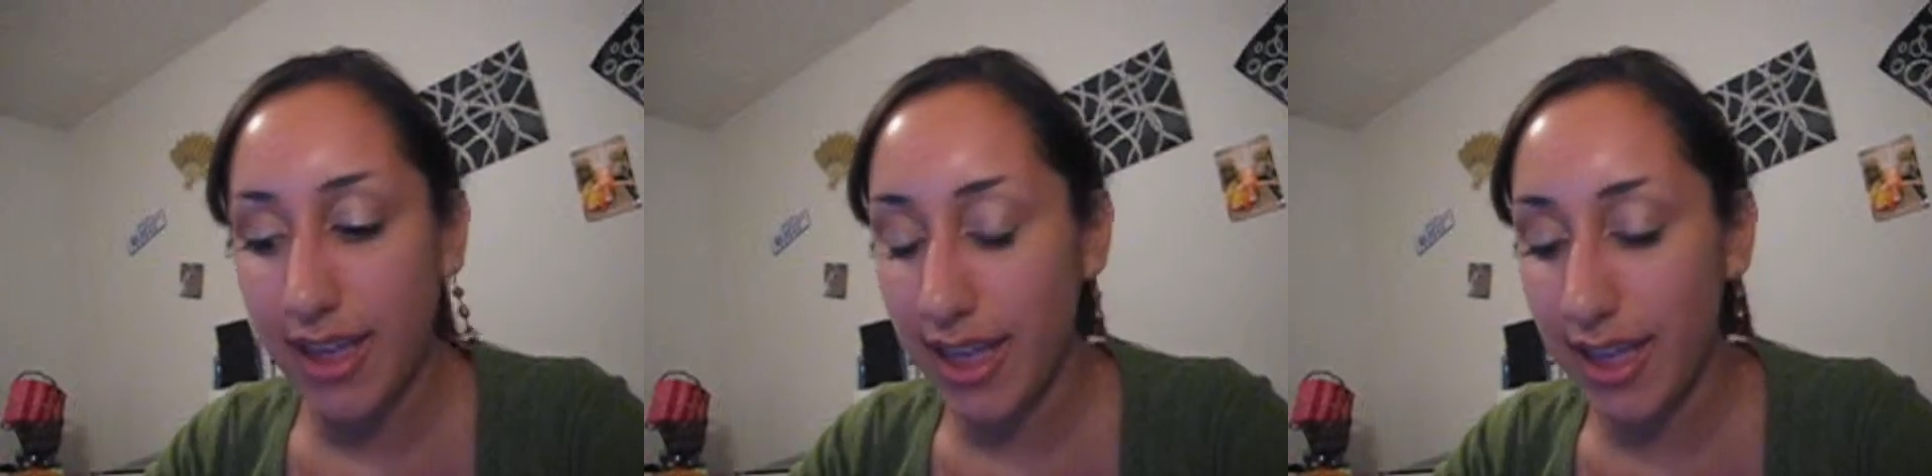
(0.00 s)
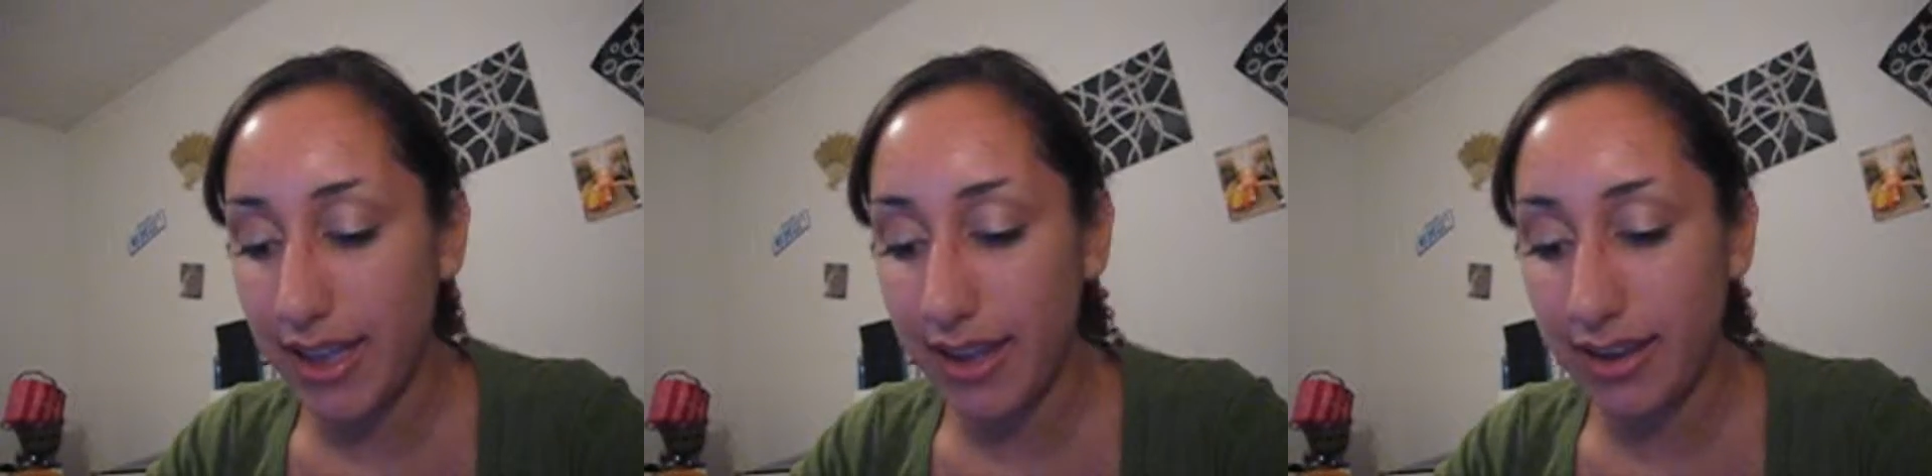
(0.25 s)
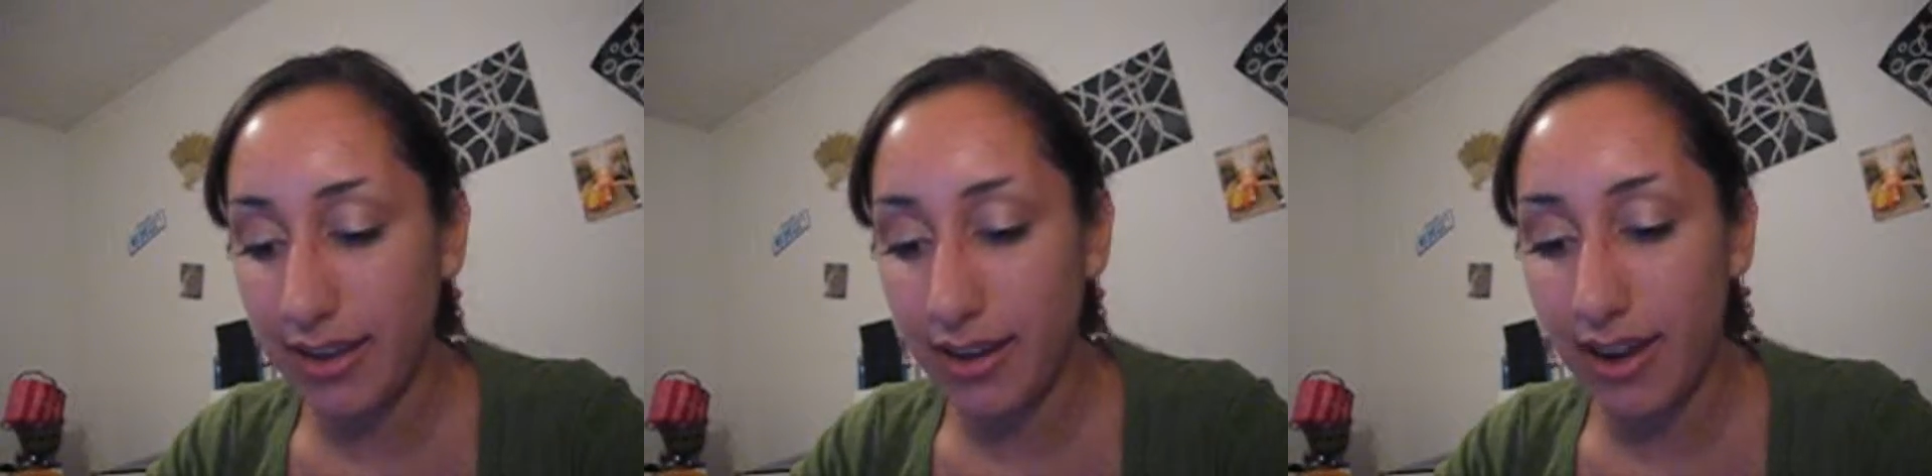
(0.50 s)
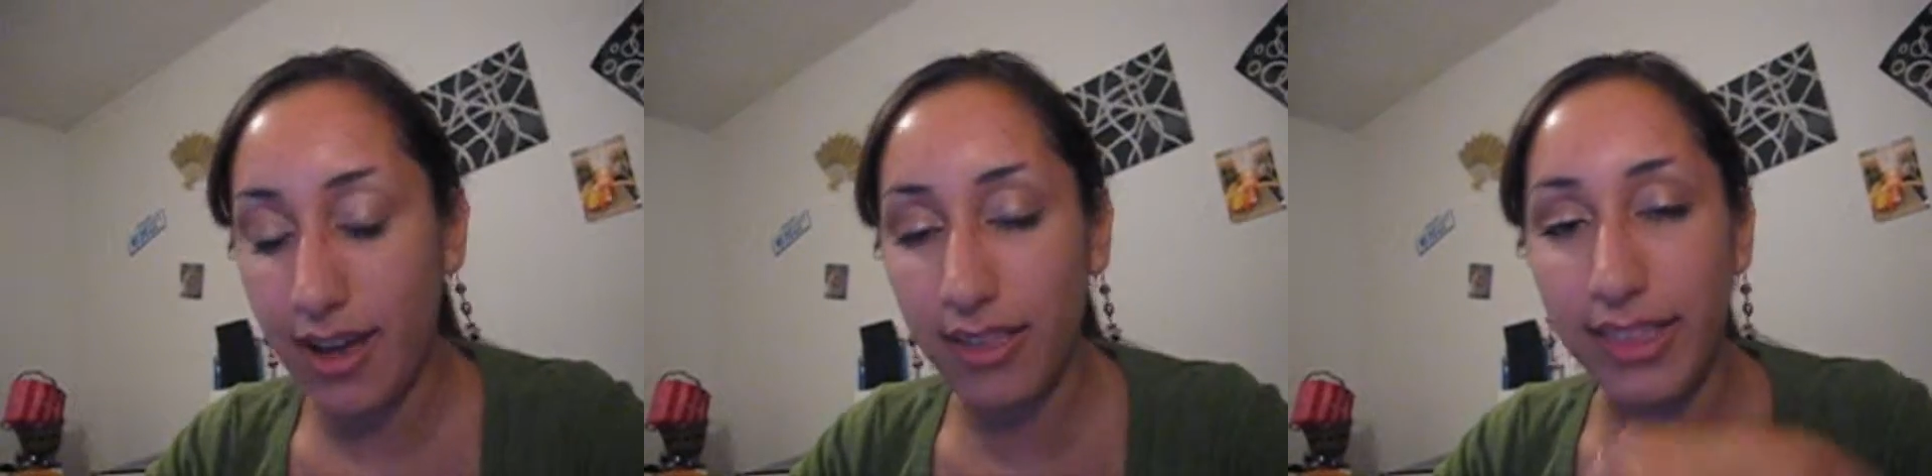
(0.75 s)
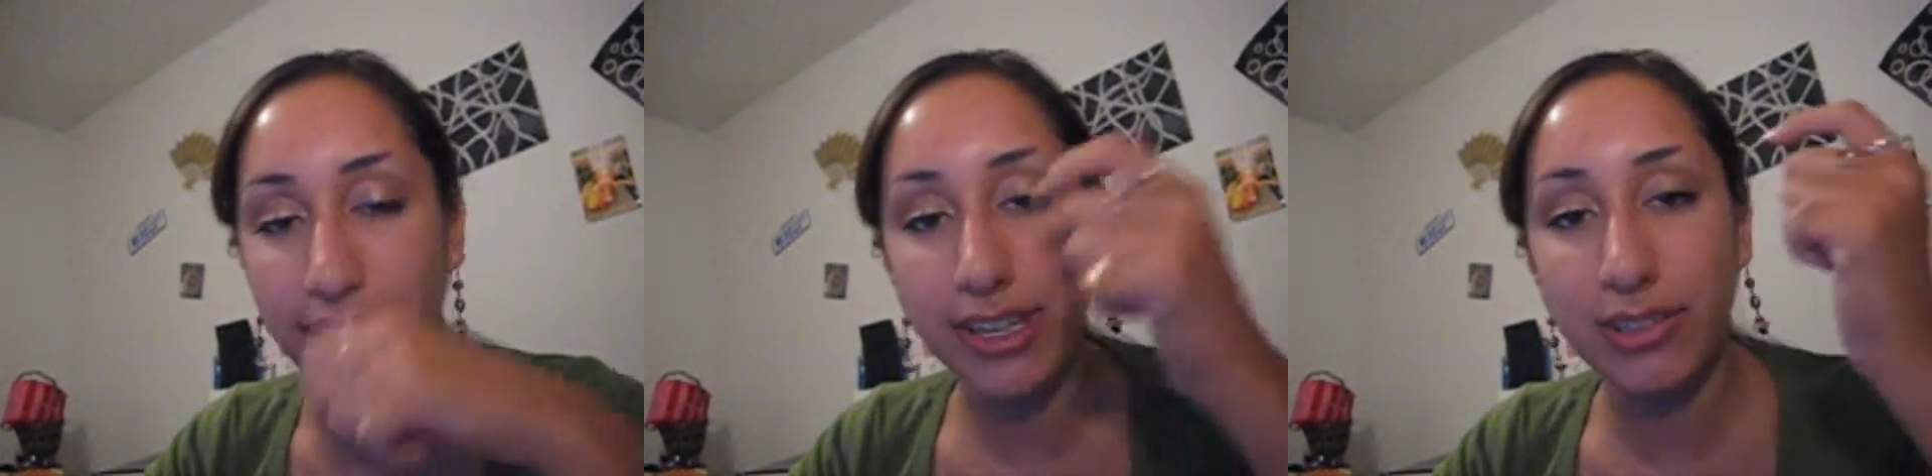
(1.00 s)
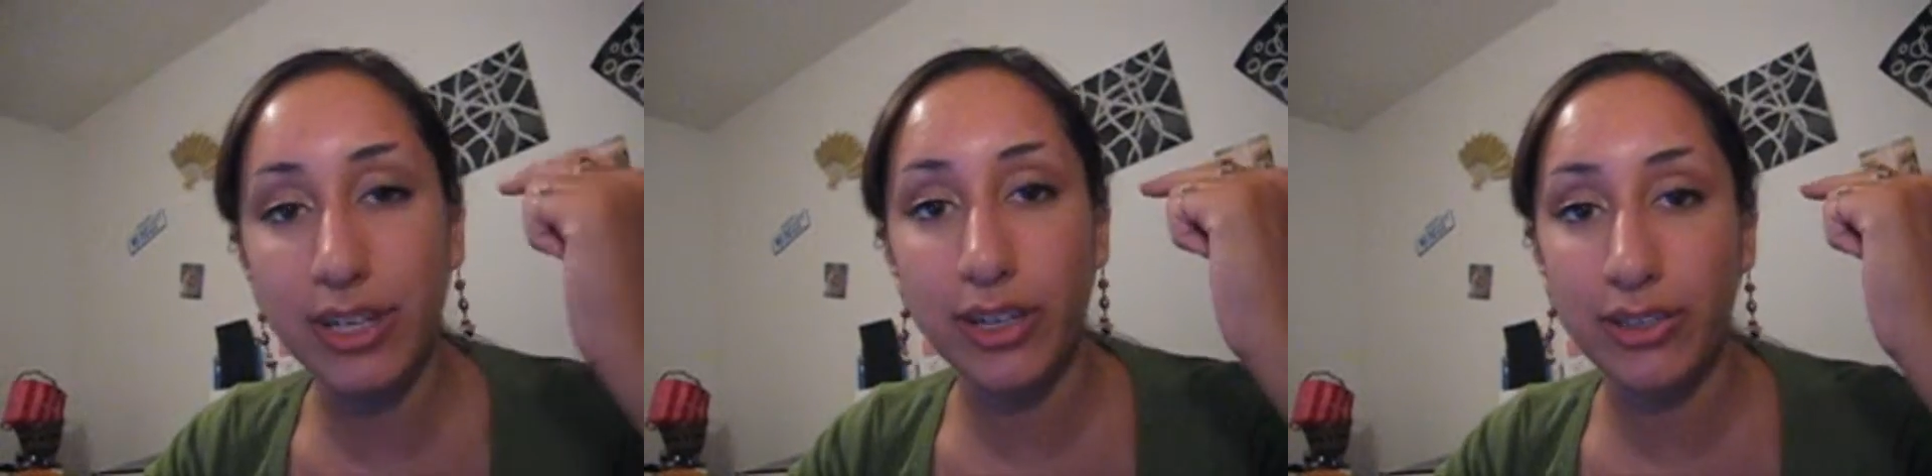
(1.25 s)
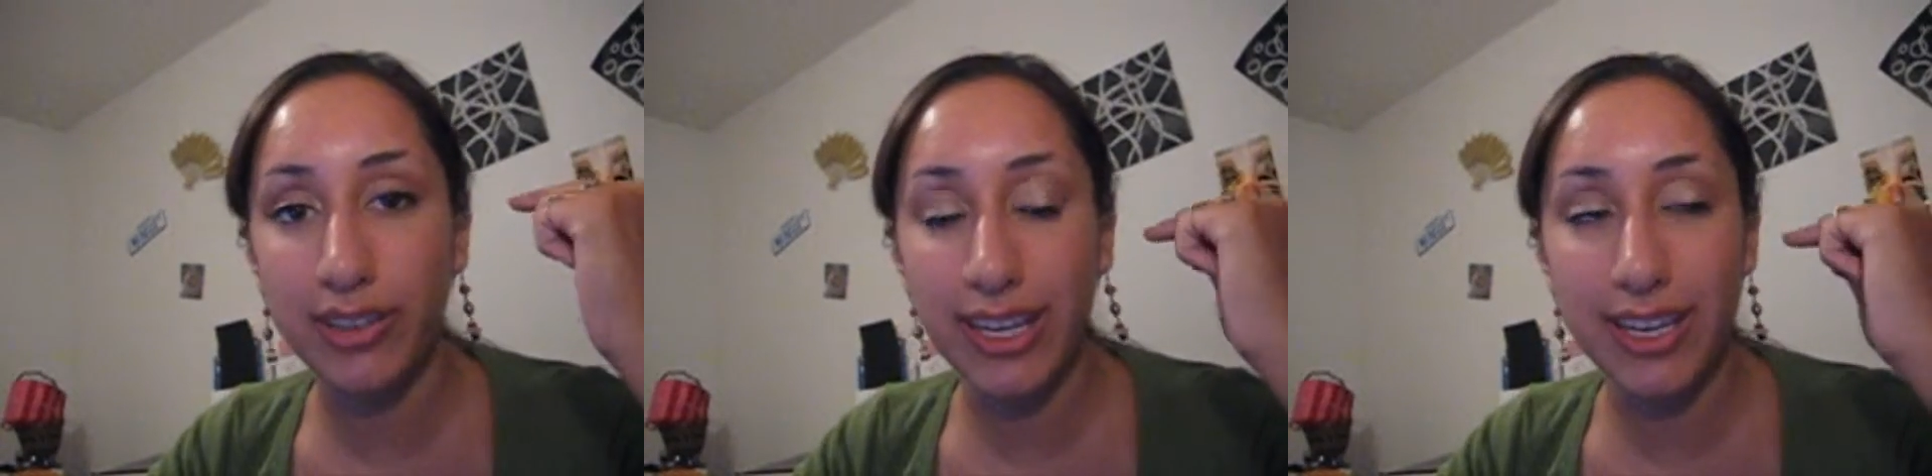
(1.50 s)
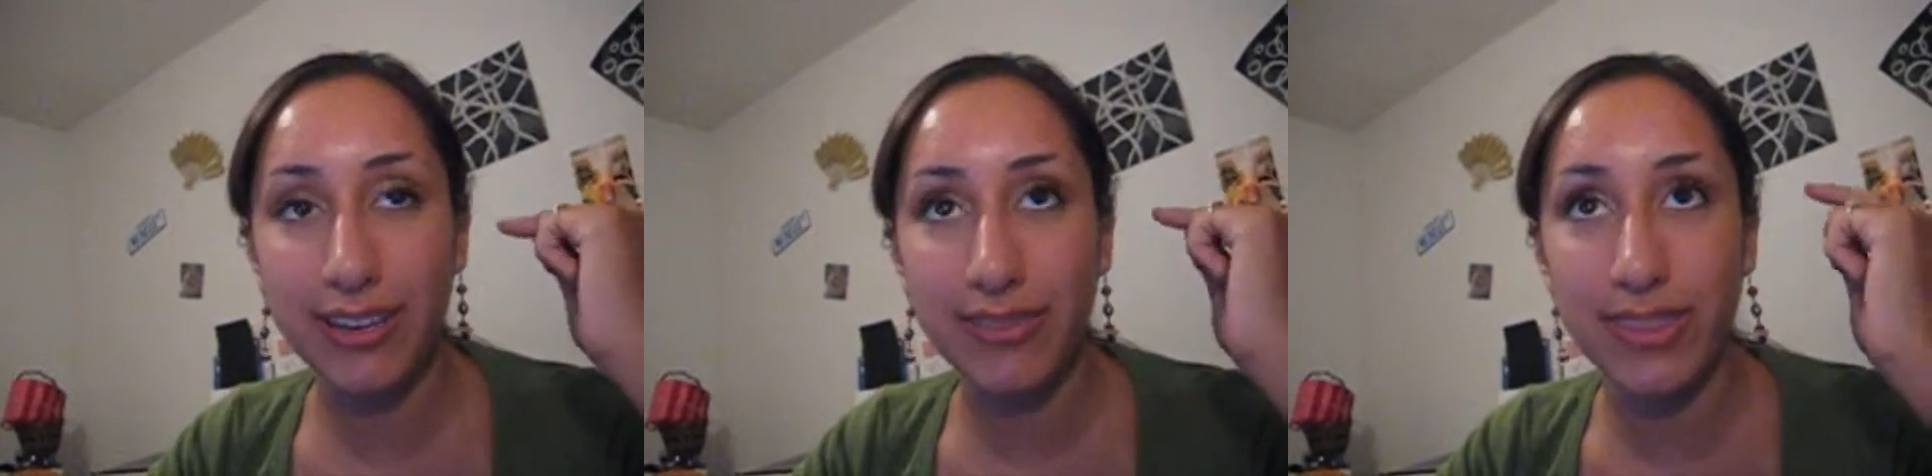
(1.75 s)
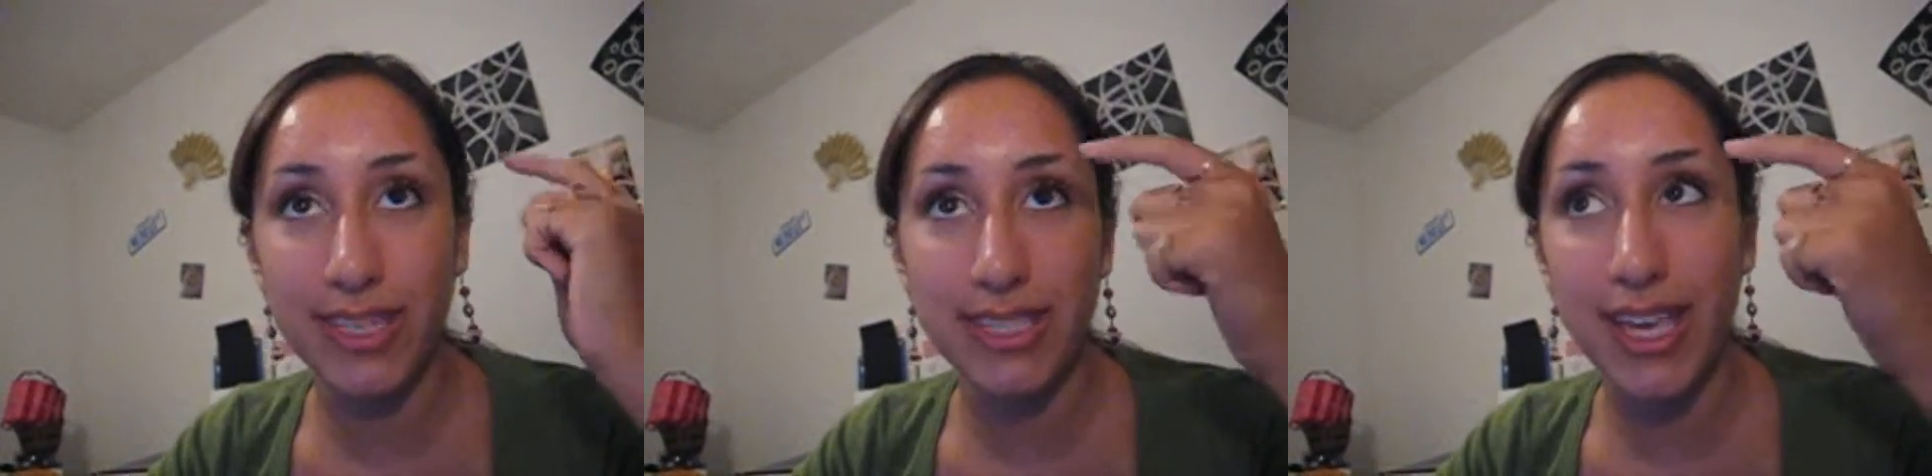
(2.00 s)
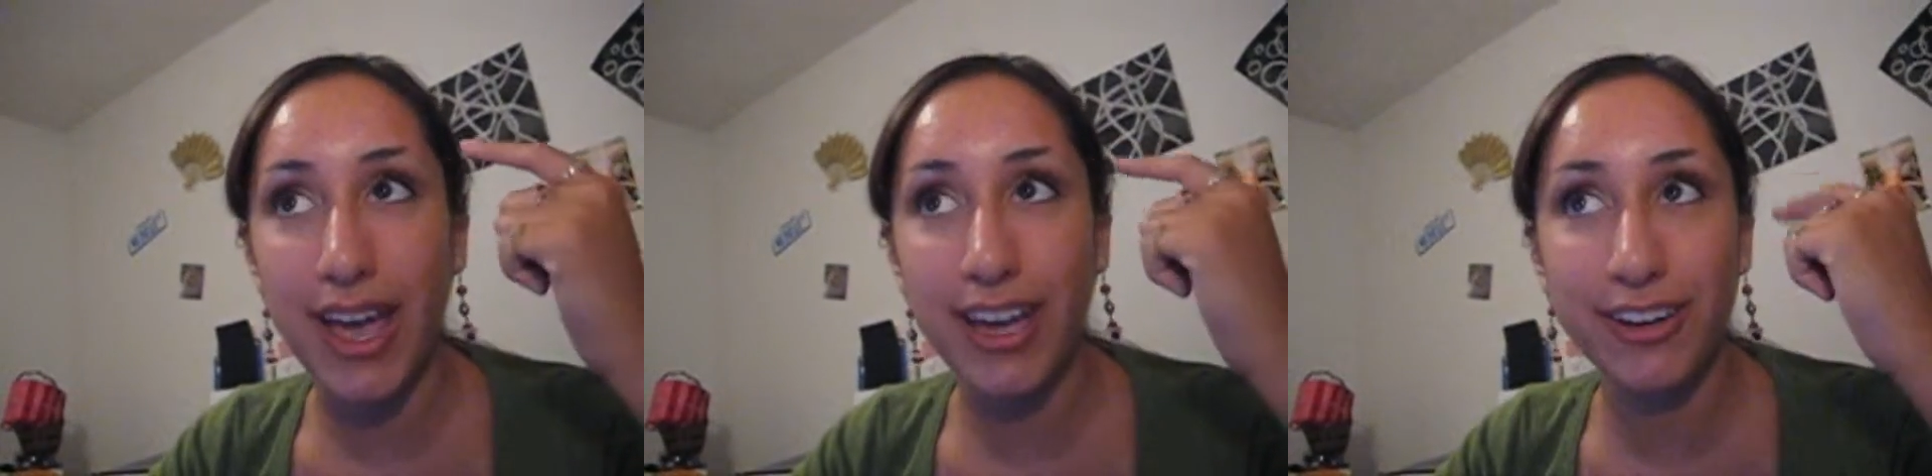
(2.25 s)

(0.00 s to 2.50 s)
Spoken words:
and I'll let you know if this eye